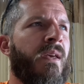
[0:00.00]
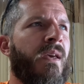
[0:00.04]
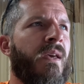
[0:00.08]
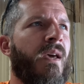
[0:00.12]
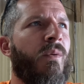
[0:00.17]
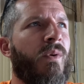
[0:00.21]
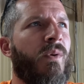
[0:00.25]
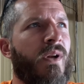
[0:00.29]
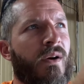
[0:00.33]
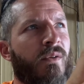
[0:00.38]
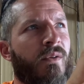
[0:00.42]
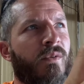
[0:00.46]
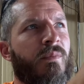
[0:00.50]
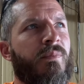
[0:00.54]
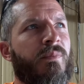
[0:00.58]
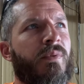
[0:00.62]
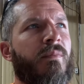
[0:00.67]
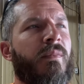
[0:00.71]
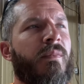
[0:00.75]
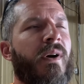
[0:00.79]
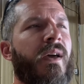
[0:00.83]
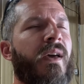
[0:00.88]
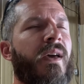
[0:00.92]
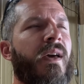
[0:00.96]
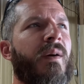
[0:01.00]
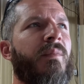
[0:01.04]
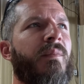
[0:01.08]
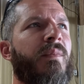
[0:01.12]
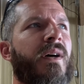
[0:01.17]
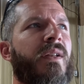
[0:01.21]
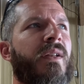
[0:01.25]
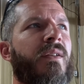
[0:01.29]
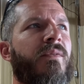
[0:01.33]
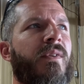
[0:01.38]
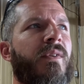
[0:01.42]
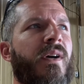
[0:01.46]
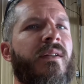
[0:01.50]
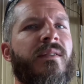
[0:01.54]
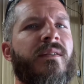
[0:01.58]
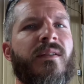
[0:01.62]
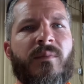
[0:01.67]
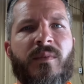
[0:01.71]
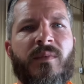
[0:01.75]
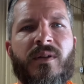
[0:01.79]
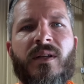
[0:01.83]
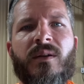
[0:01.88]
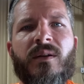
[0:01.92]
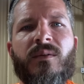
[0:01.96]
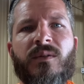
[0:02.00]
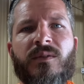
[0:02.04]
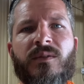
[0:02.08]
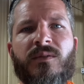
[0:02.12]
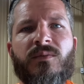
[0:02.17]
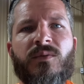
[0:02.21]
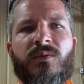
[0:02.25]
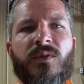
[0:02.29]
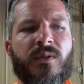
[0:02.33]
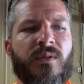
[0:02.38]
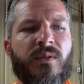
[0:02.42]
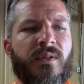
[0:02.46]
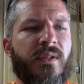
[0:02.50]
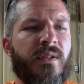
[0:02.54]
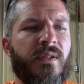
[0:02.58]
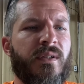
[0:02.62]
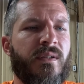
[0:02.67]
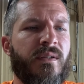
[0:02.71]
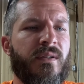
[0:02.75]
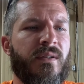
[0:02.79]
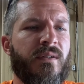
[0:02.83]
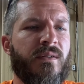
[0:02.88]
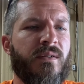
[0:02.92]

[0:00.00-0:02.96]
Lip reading: and when I would put my hand by the vent, I mean, it was really,